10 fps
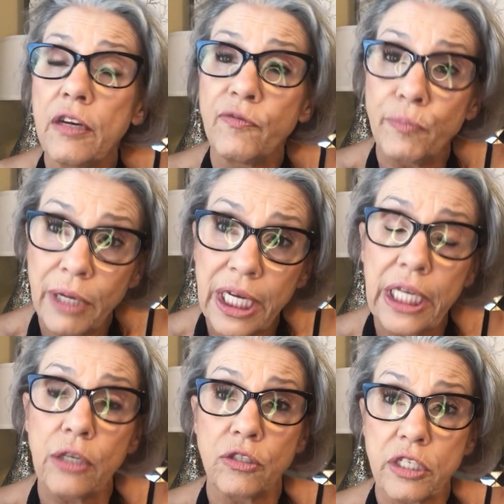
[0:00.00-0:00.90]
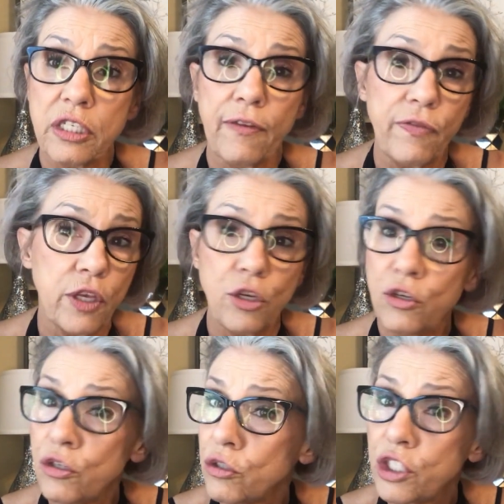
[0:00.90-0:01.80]
of money on stuff that
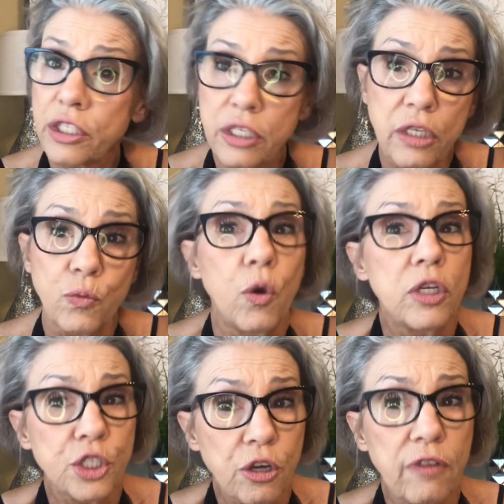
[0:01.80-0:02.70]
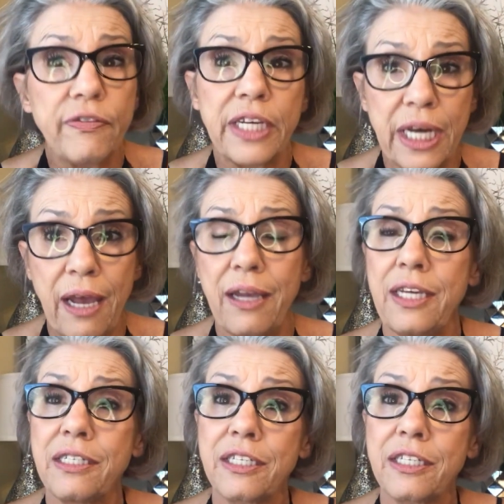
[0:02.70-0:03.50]
you're just going to wash off at night?